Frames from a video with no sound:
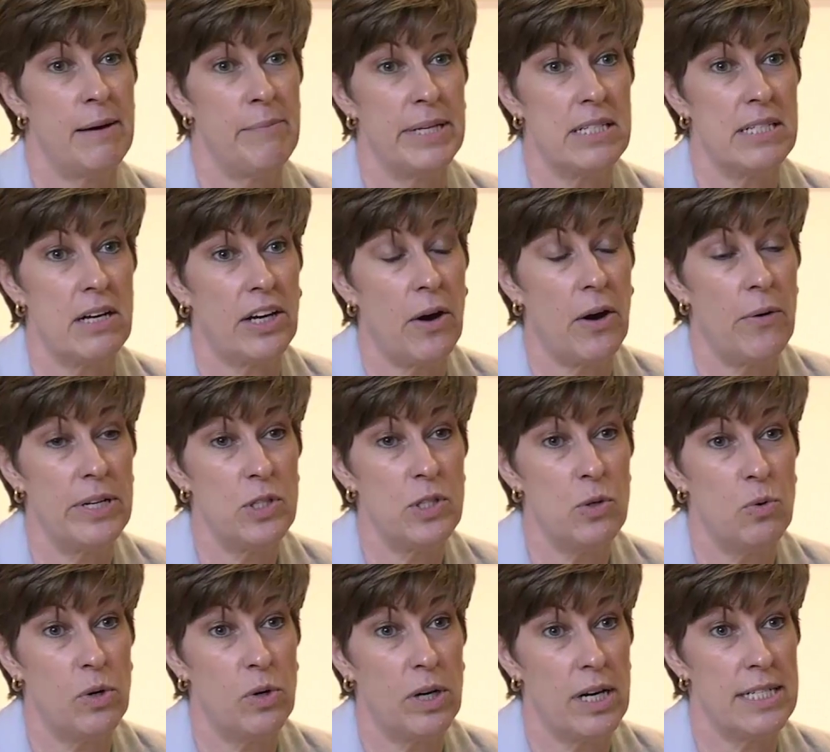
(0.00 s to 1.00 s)
That means I go
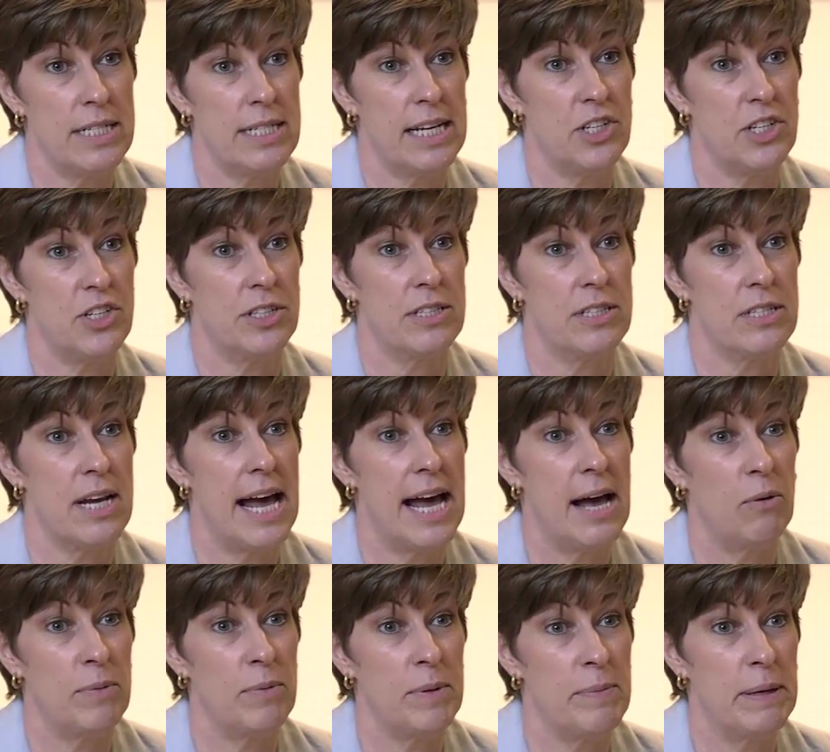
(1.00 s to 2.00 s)
into organisations and I
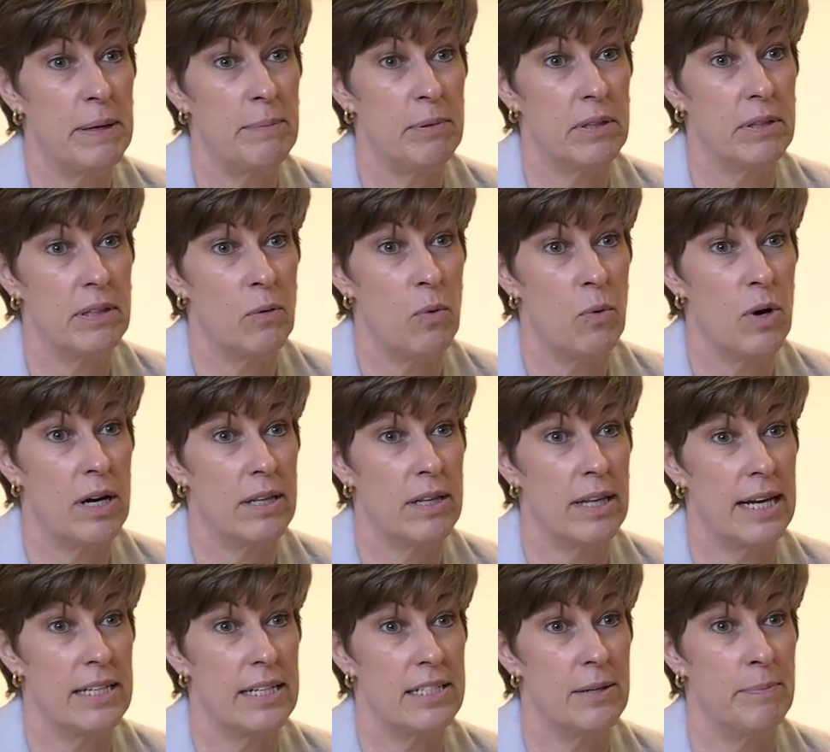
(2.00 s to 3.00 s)
help the people that work
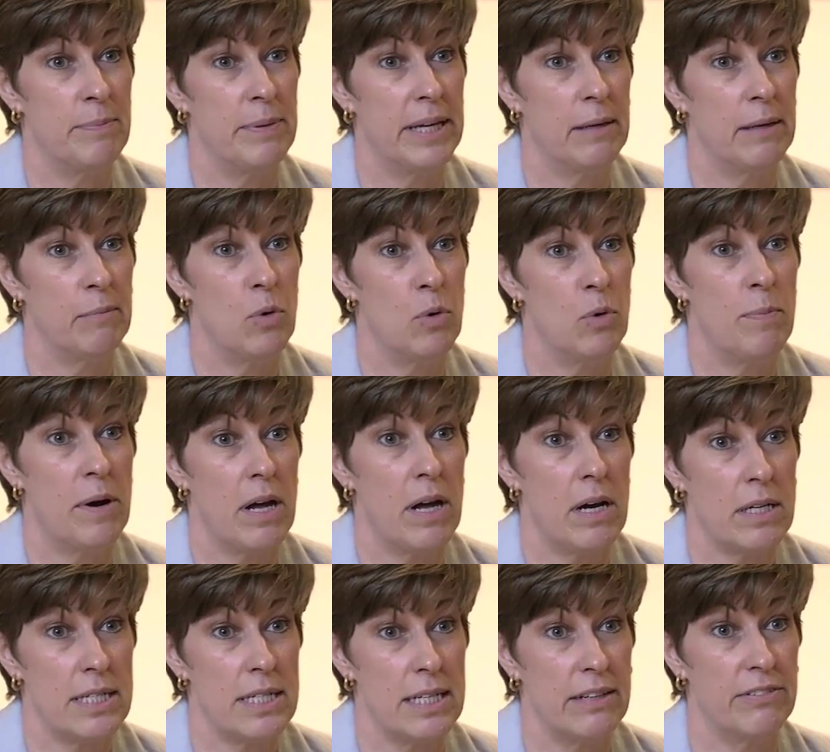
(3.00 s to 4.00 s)
there to be more
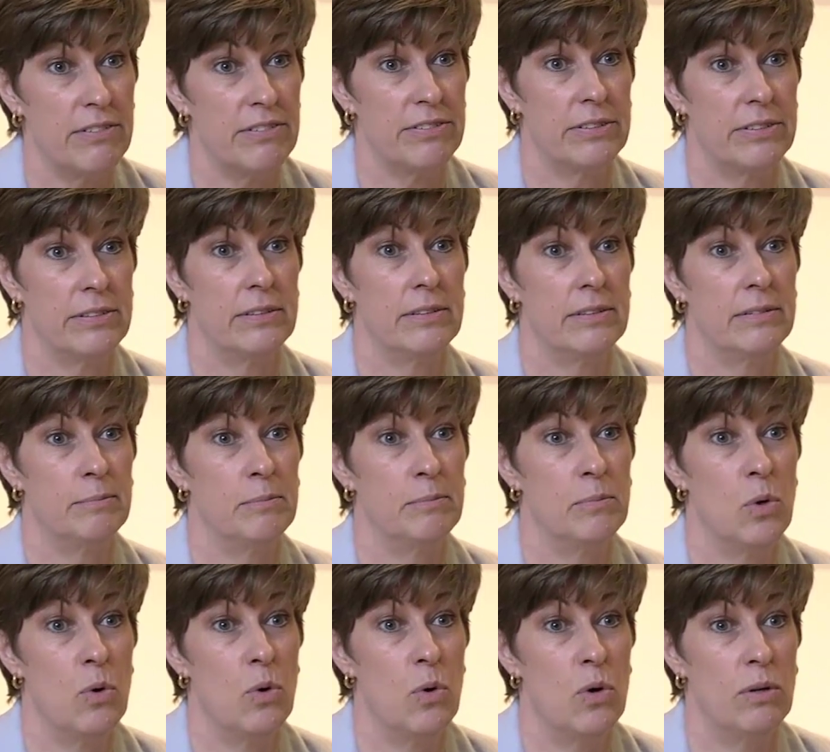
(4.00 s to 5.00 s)
productive,
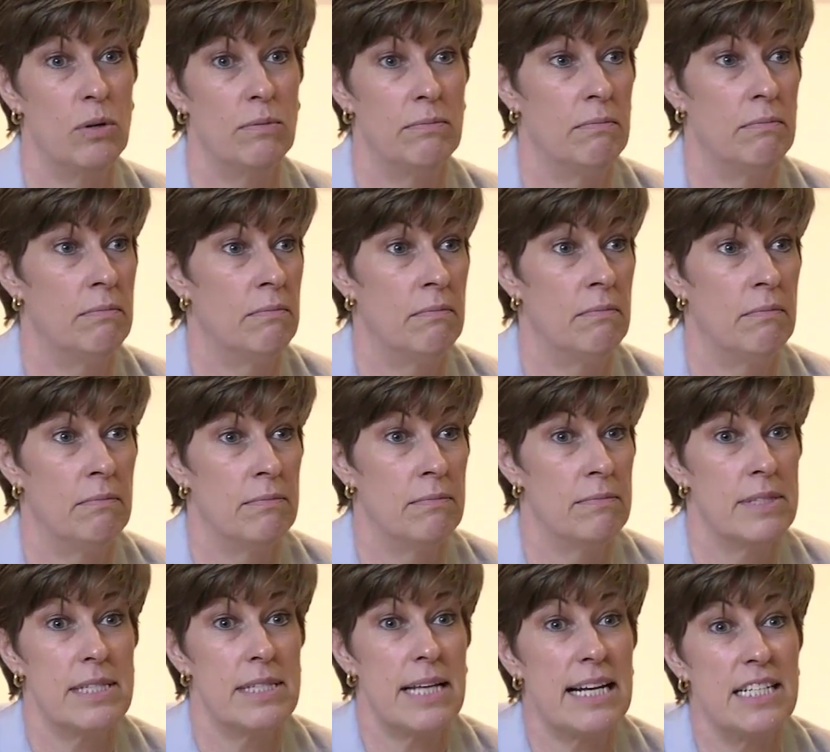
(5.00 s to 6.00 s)

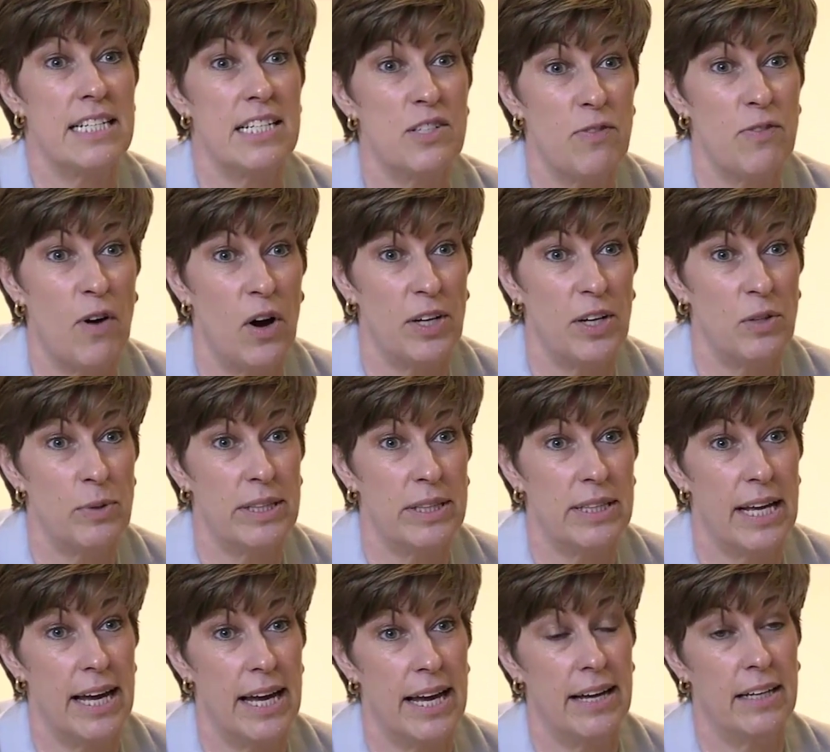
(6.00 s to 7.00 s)
more satisfied with
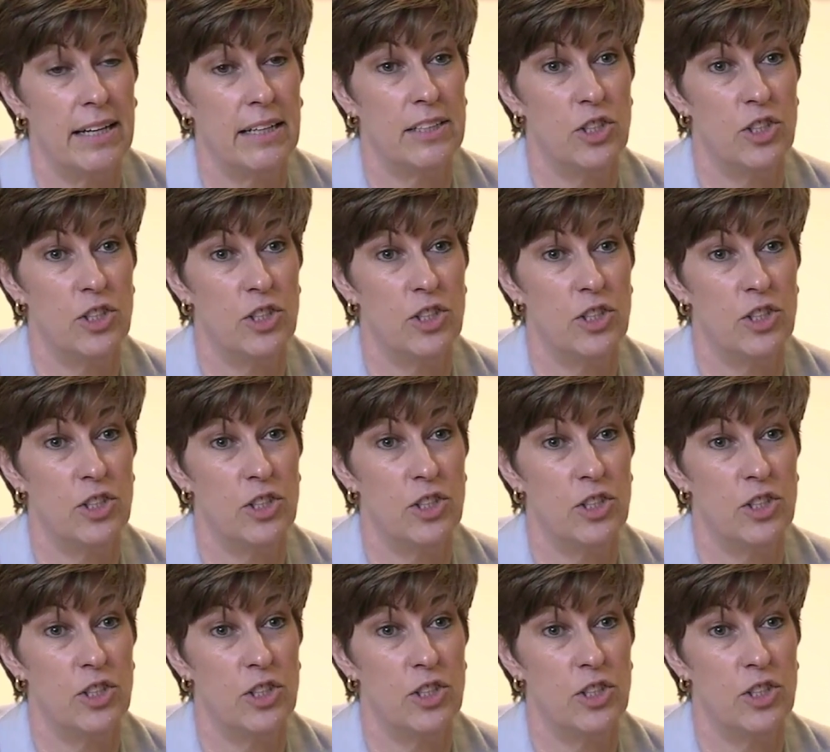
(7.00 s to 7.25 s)
their